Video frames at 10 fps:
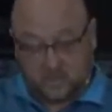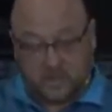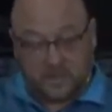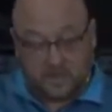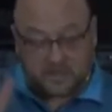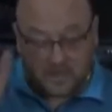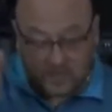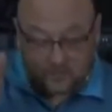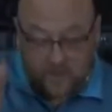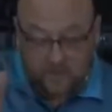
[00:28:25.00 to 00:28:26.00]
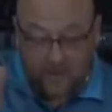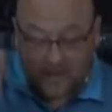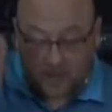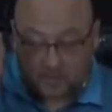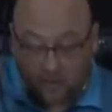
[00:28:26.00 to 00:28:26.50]
We need to teach people
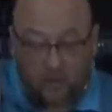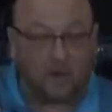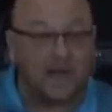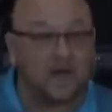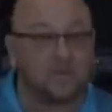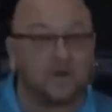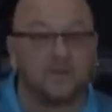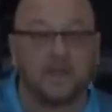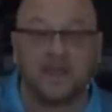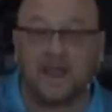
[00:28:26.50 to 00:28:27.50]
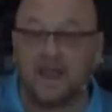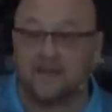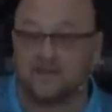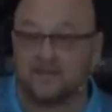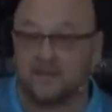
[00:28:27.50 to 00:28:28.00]
how to pour out what they have.